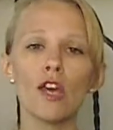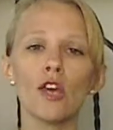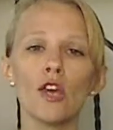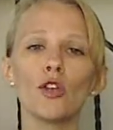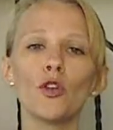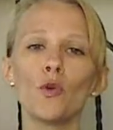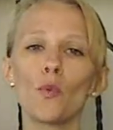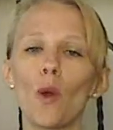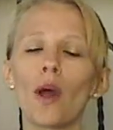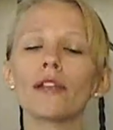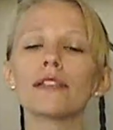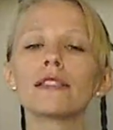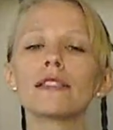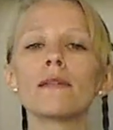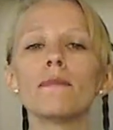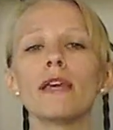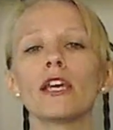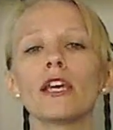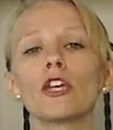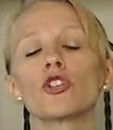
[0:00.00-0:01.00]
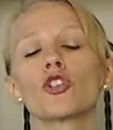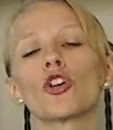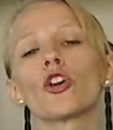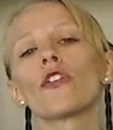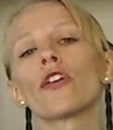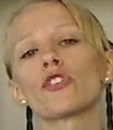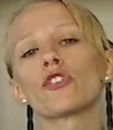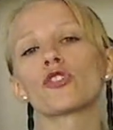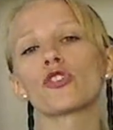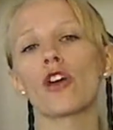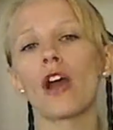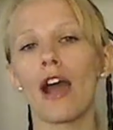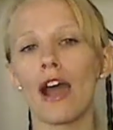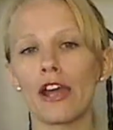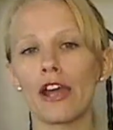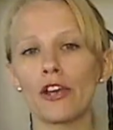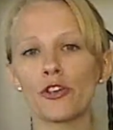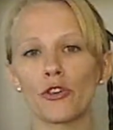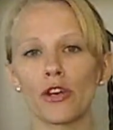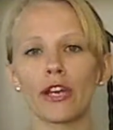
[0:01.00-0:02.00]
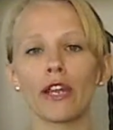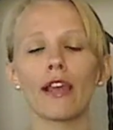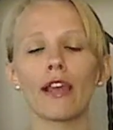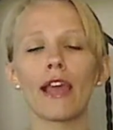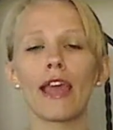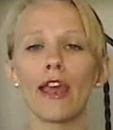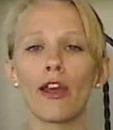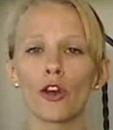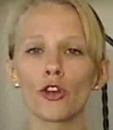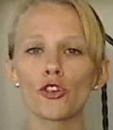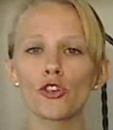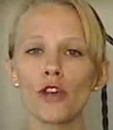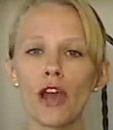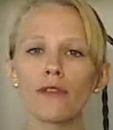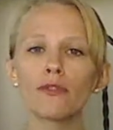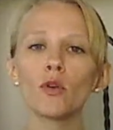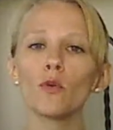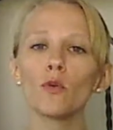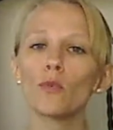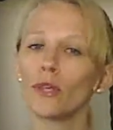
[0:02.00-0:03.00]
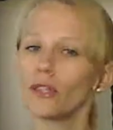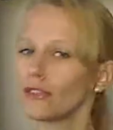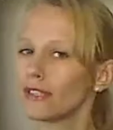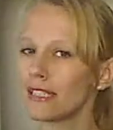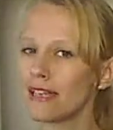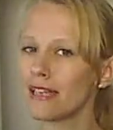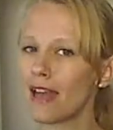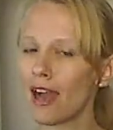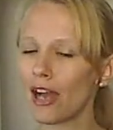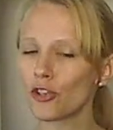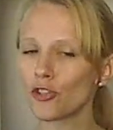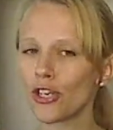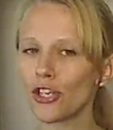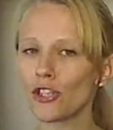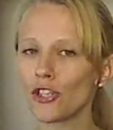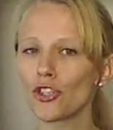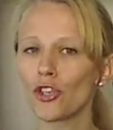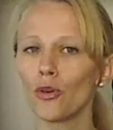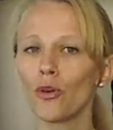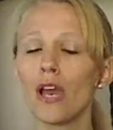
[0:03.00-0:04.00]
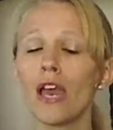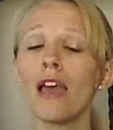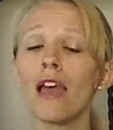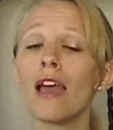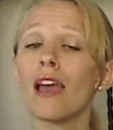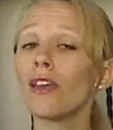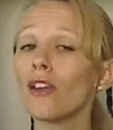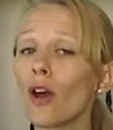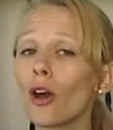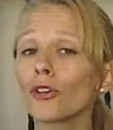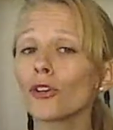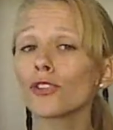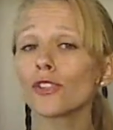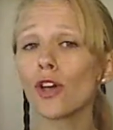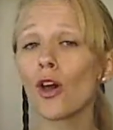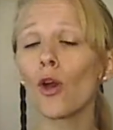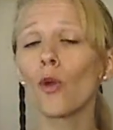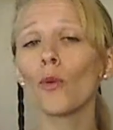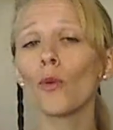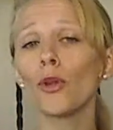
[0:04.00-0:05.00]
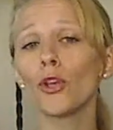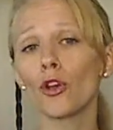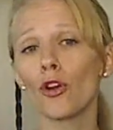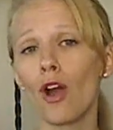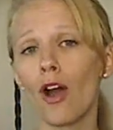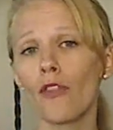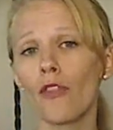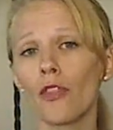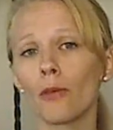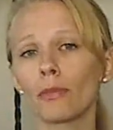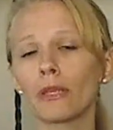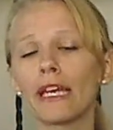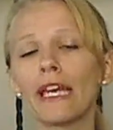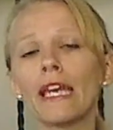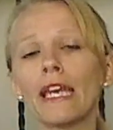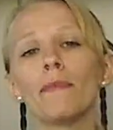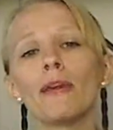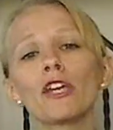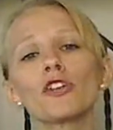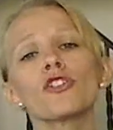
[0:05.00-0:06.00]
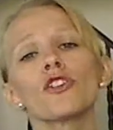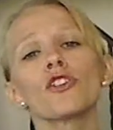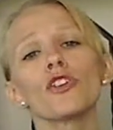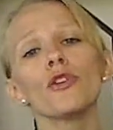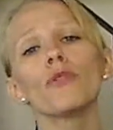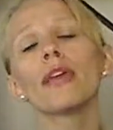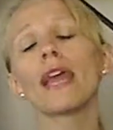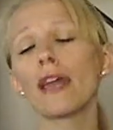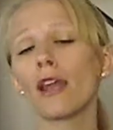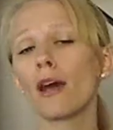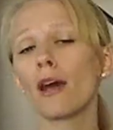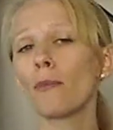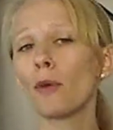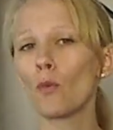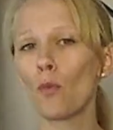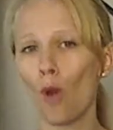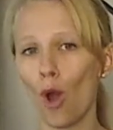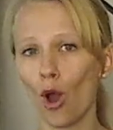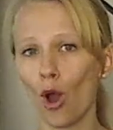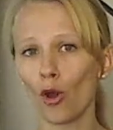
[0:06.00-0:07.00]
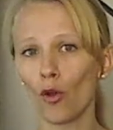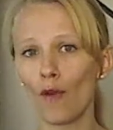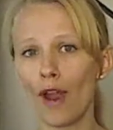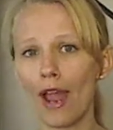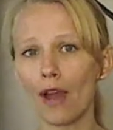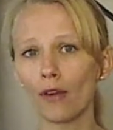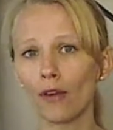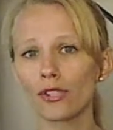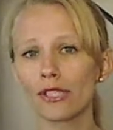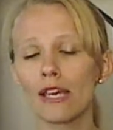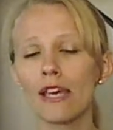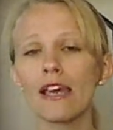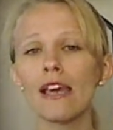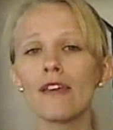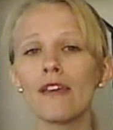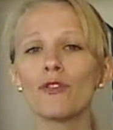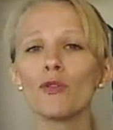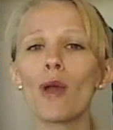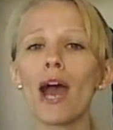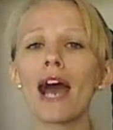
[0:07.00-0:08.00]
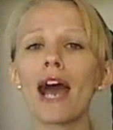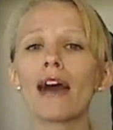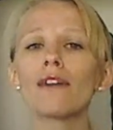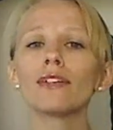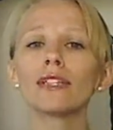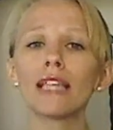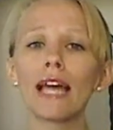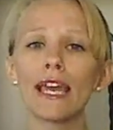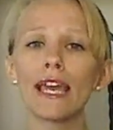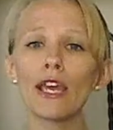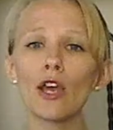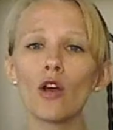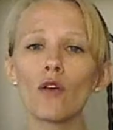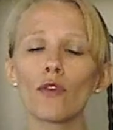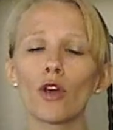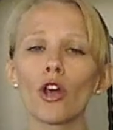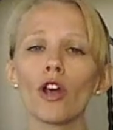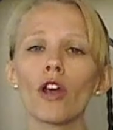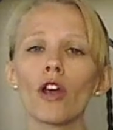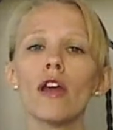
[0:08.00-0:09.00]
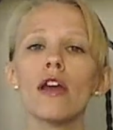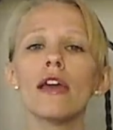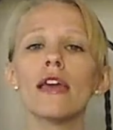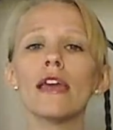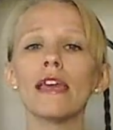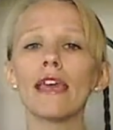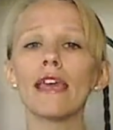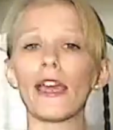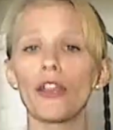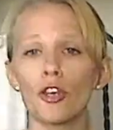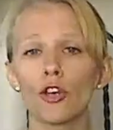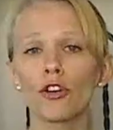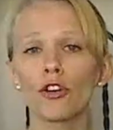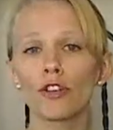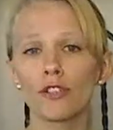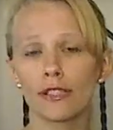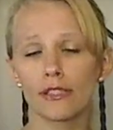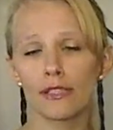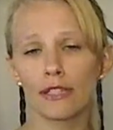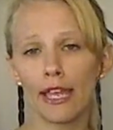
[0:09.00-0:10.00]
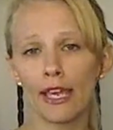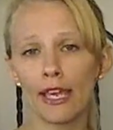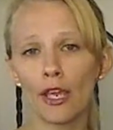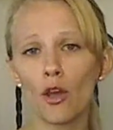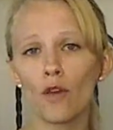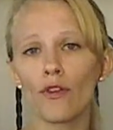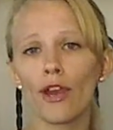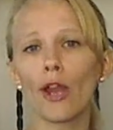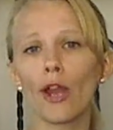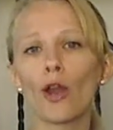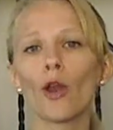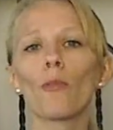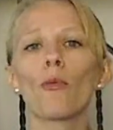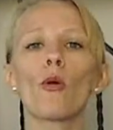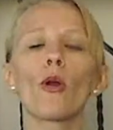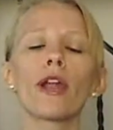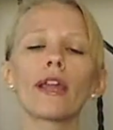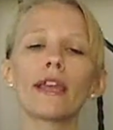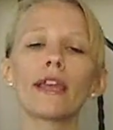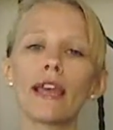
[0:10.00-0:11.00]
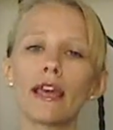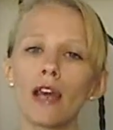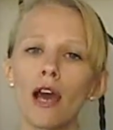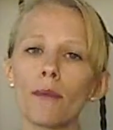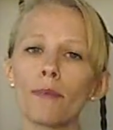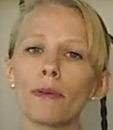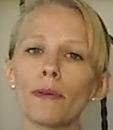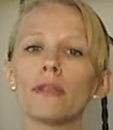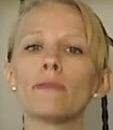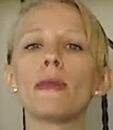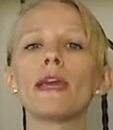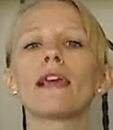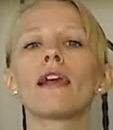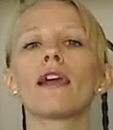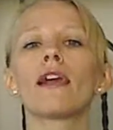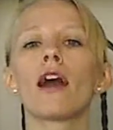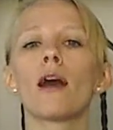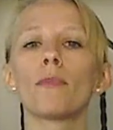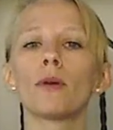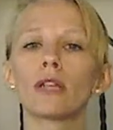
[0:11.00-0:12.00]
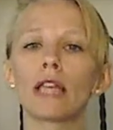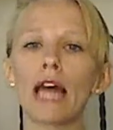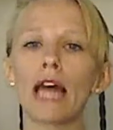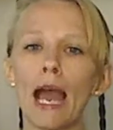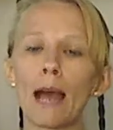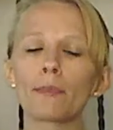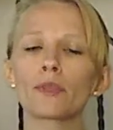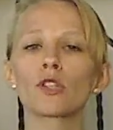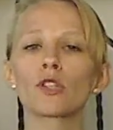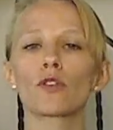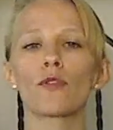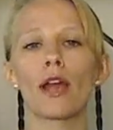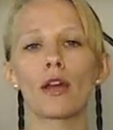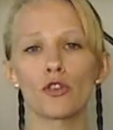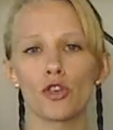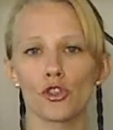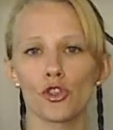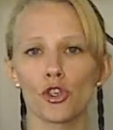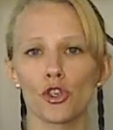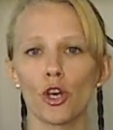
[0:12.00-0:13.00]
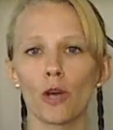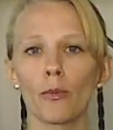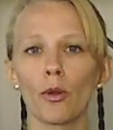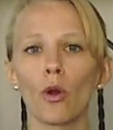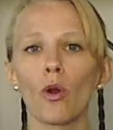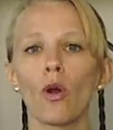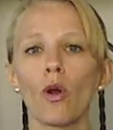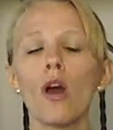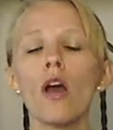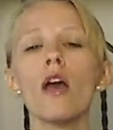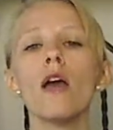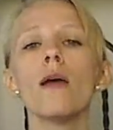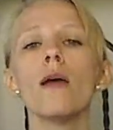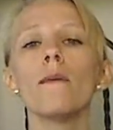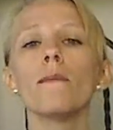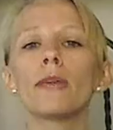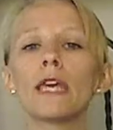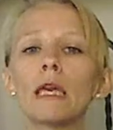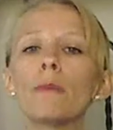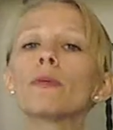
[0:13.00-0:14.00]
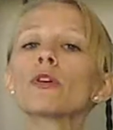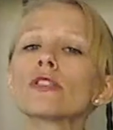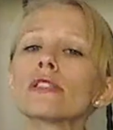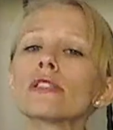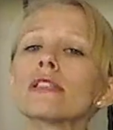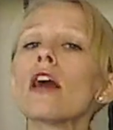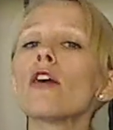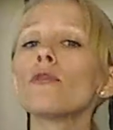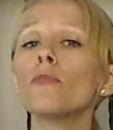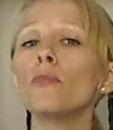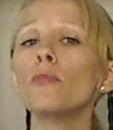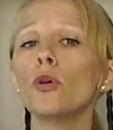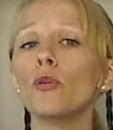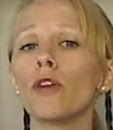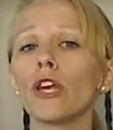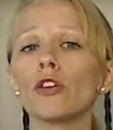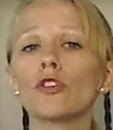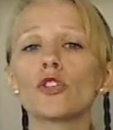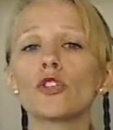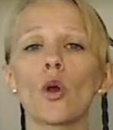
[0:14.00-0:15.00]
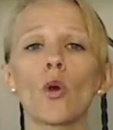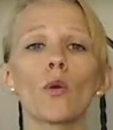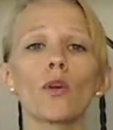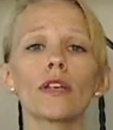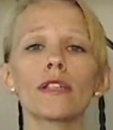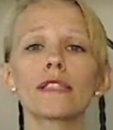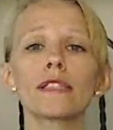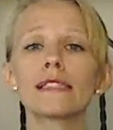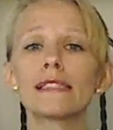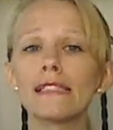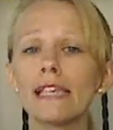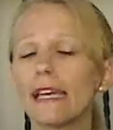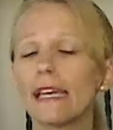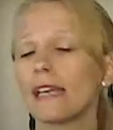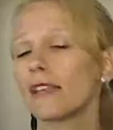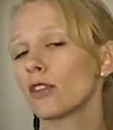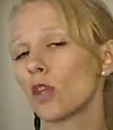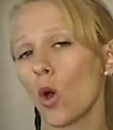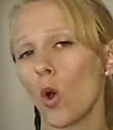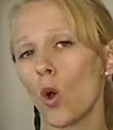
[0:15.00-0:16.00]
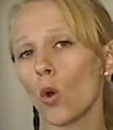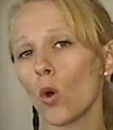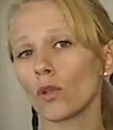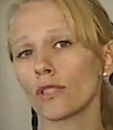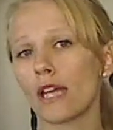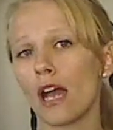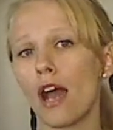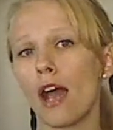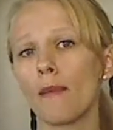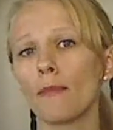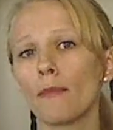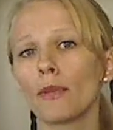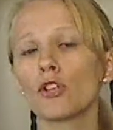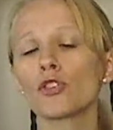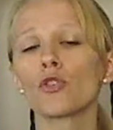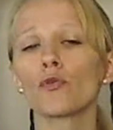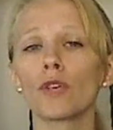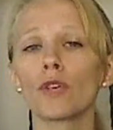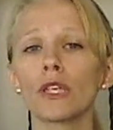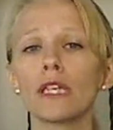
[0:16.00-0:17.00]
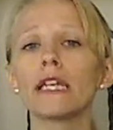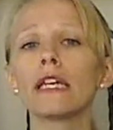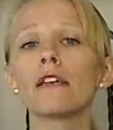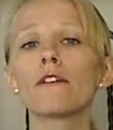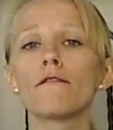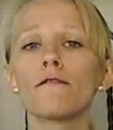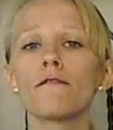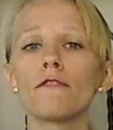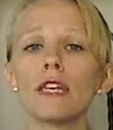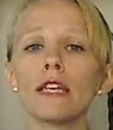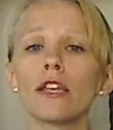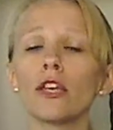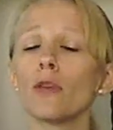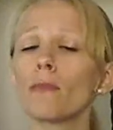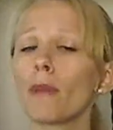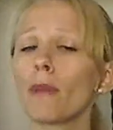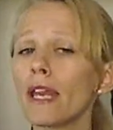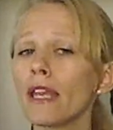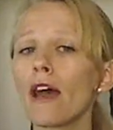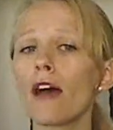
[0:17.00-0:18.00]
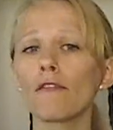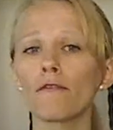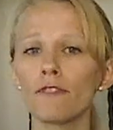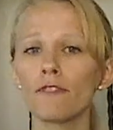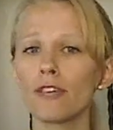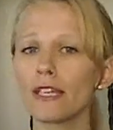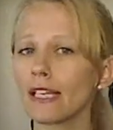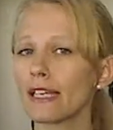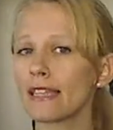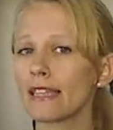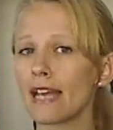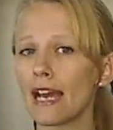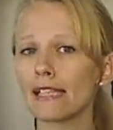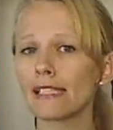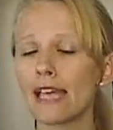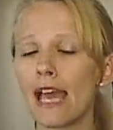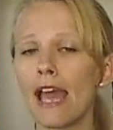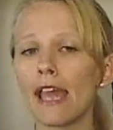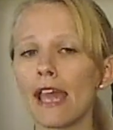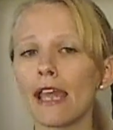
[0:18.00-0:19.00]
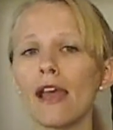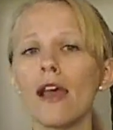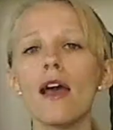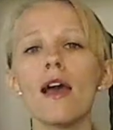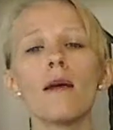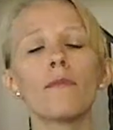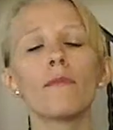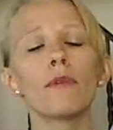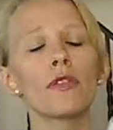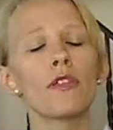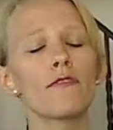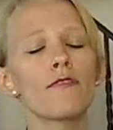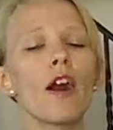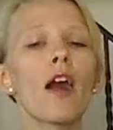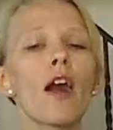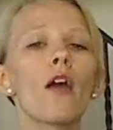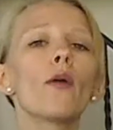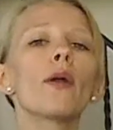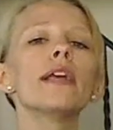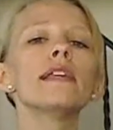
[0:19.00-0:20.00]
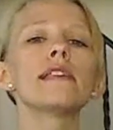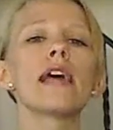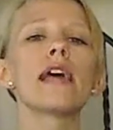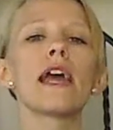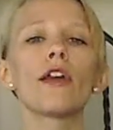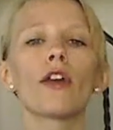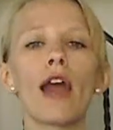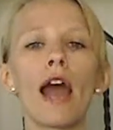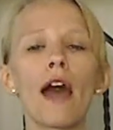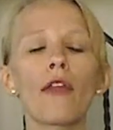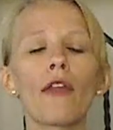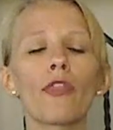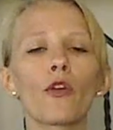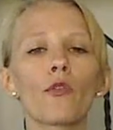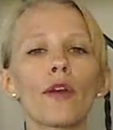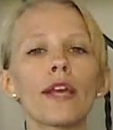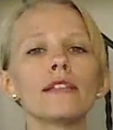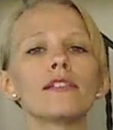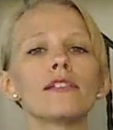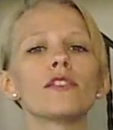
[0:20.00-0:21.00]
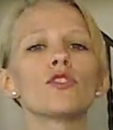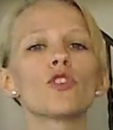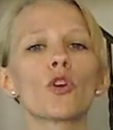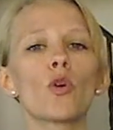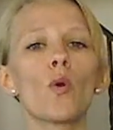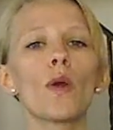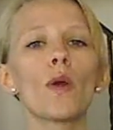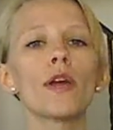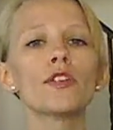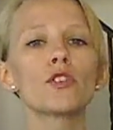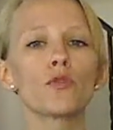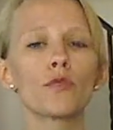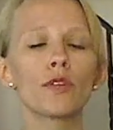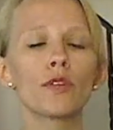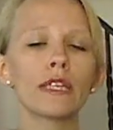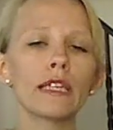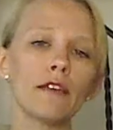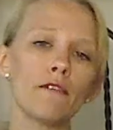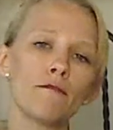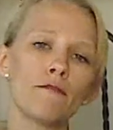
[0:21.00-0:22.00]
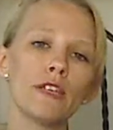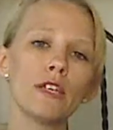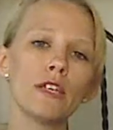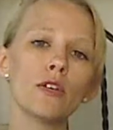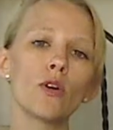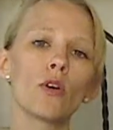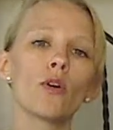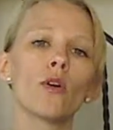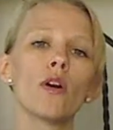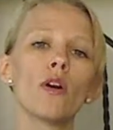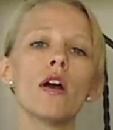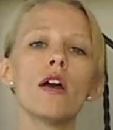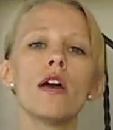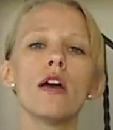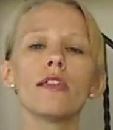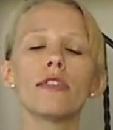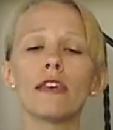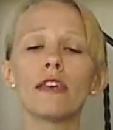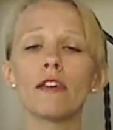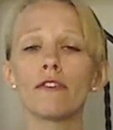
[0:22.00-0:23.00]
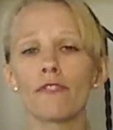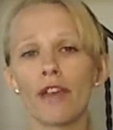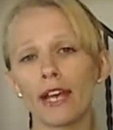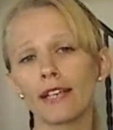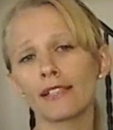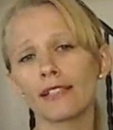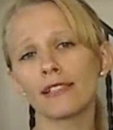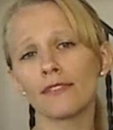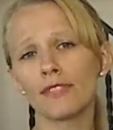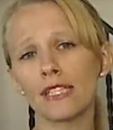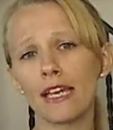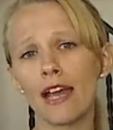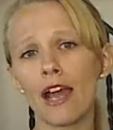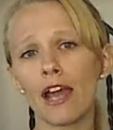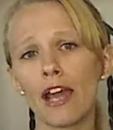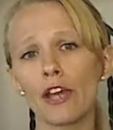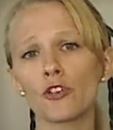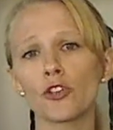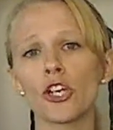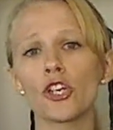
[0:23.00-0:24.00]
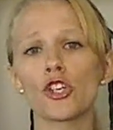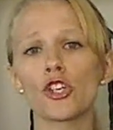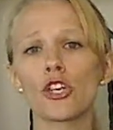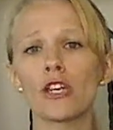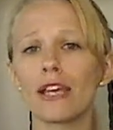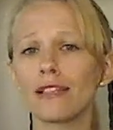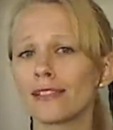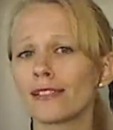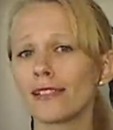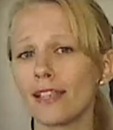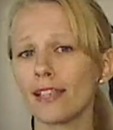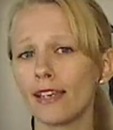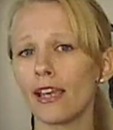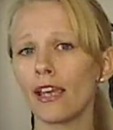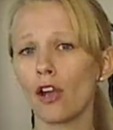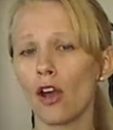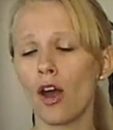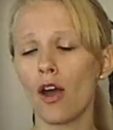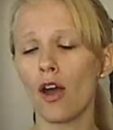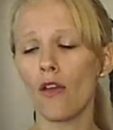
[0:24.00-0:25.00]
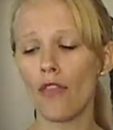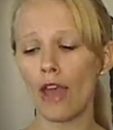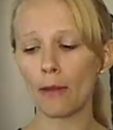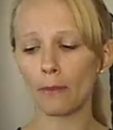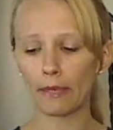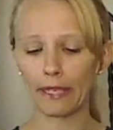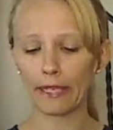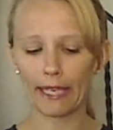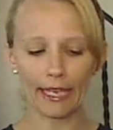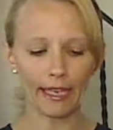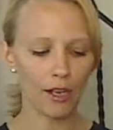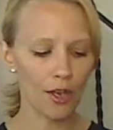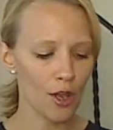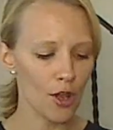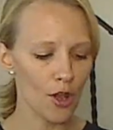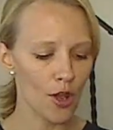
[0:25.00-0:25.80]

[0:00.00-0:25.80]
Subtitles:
You want to make sure that you're hydrating. Air travel will dehydrate you. And also, when you're on the plane, make sure you get up and walk around. If you have a layover at your layover airport, get up and make a couple laps around your terminal. Keep yourself moving. Don't sit the whole time because you're really going to feel it. You might not feel it that day, but the following day or after the races, you're going to really feel the effects of dehydration and sitting on that plane.